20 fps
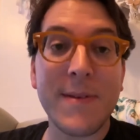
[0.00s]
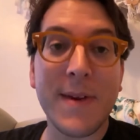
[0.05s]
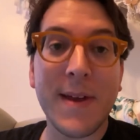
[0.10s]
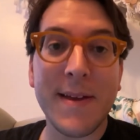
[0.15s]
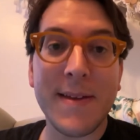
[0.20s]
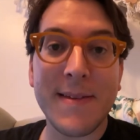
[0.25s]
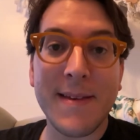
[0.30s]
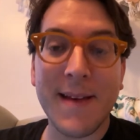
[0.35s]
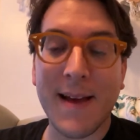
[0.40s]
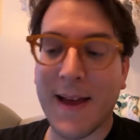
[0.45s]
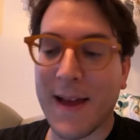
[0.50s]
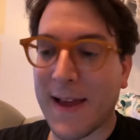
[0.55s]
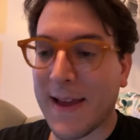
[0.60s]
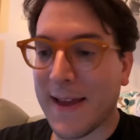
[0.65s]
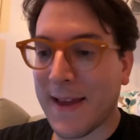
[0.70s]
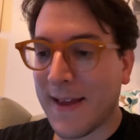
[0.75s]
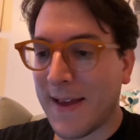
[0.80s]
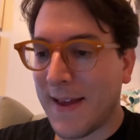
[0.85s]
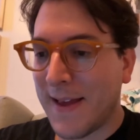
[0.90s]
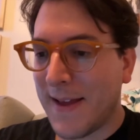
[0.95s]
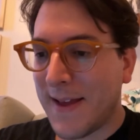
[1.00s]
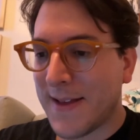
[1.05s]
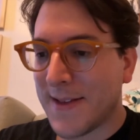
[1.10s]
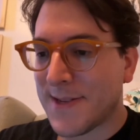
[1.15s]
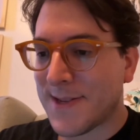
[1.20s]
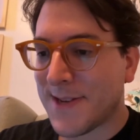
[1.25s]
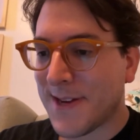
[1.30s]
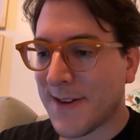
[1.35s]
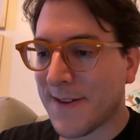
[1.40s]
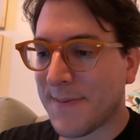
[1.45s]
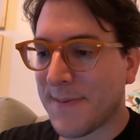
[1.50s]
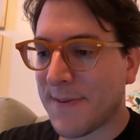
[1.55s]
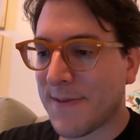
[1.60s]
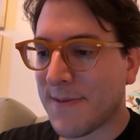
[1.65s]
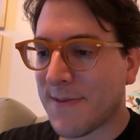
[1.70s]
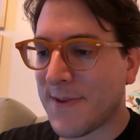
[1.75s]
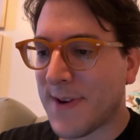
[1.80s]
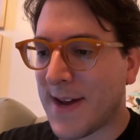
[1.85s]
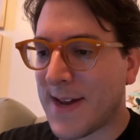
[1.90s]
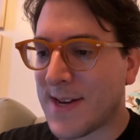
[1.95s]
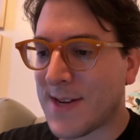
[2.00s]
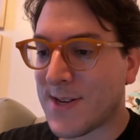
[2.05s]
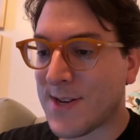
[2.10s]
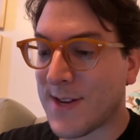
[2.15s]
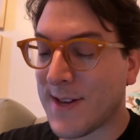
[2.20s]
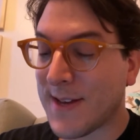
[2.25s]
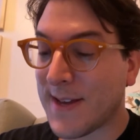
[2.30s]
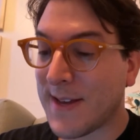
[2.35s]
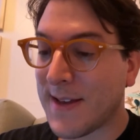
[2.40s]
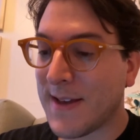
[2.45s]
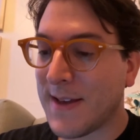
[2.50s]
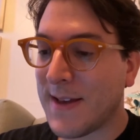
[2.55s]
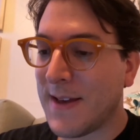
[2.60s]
Nice Guy in Shakespeare's tragedy.